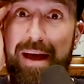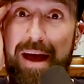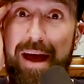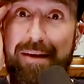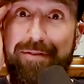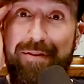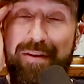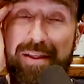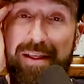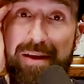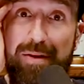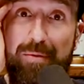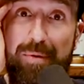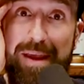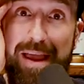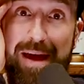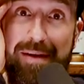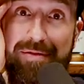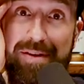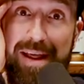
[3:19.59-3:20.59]
I feel like
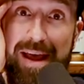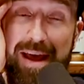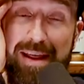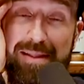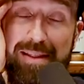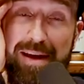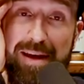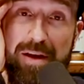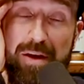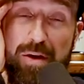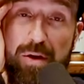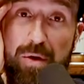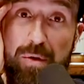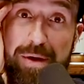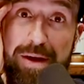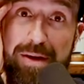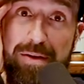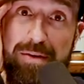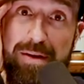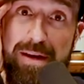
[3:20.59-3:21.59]
we haven't had like a
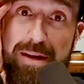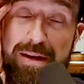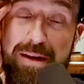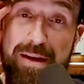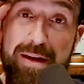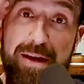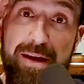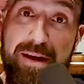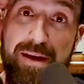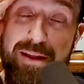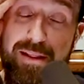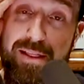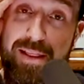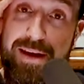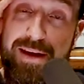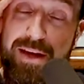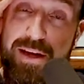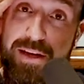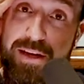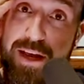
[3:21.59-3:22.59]
coherent
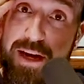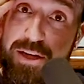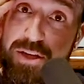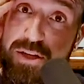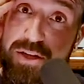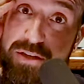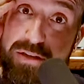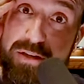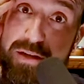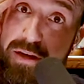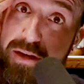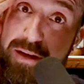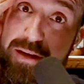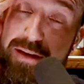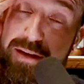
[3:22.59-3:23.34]
connection